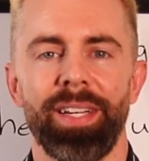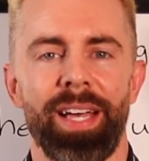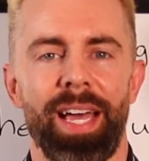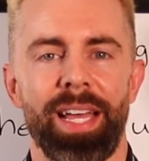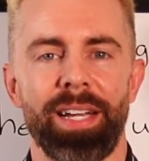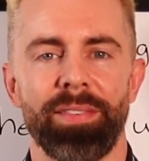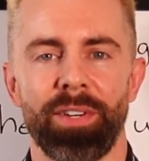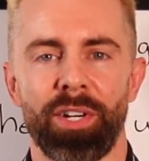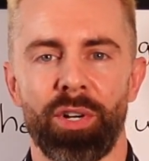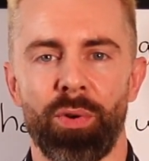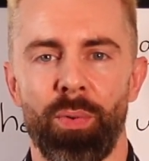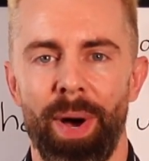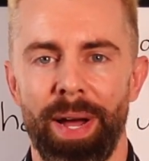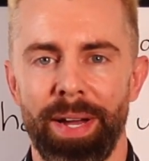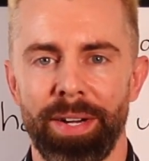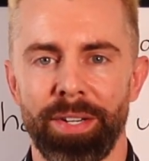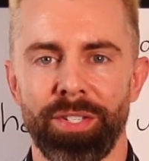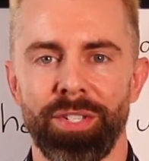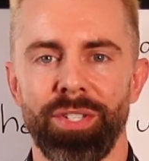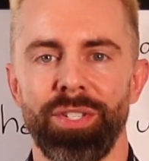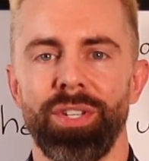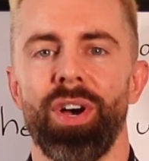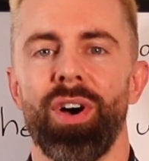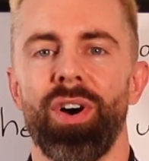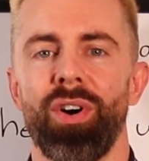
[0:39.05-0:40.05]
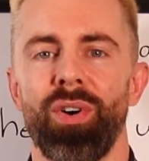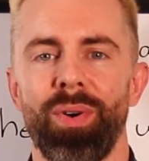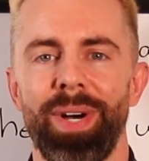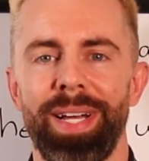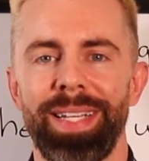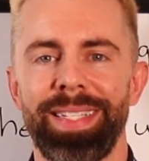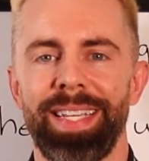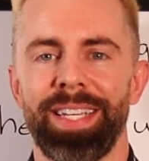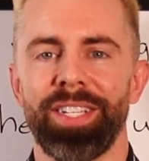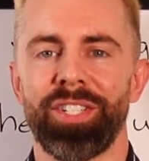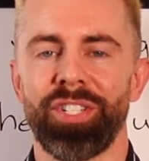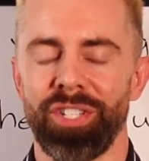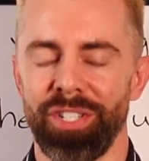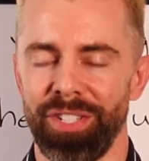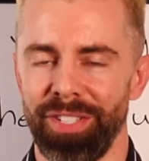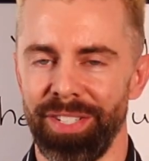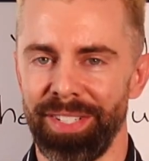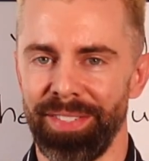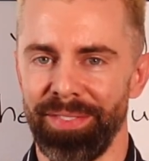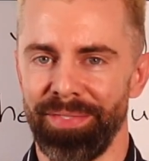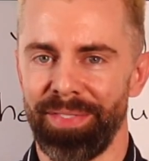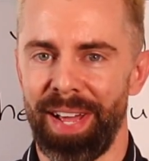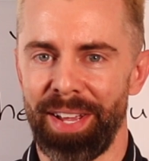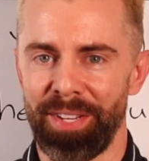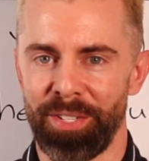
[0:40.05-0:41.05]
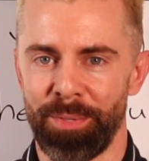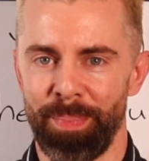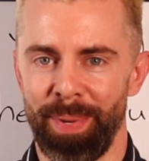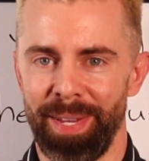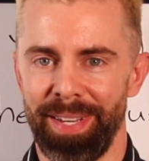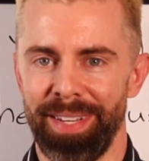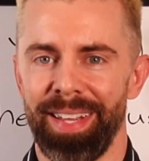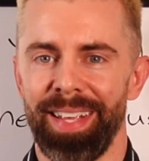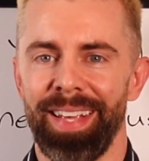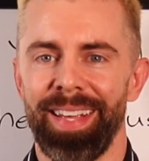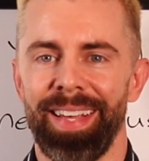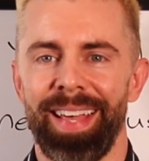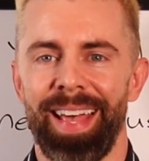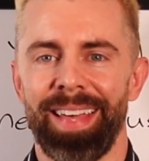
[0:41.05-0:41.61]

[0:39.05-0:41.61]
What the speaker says: and it requires no additional investment.